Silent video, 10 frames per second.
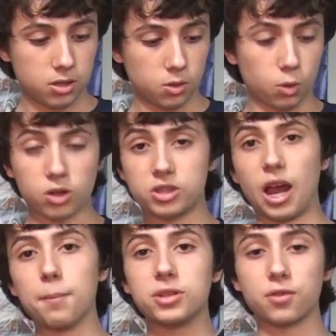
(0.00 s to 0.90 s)
Or
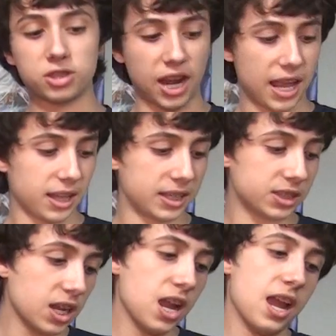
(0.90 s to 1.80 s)
Zombies vs.
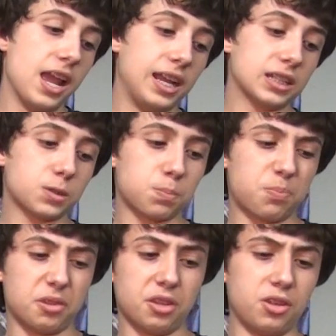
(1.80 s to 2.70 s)
Aliens. It's
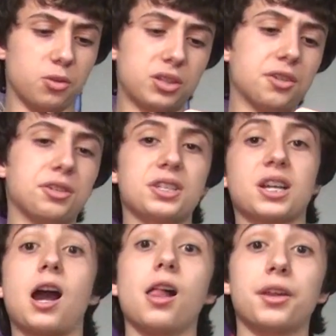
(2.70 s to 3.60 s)
the new series, The
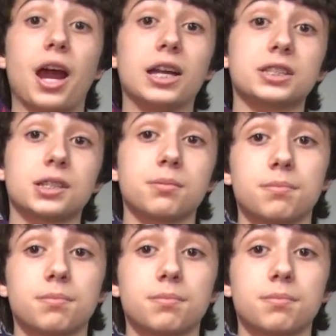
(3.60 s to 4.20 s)
Colonized.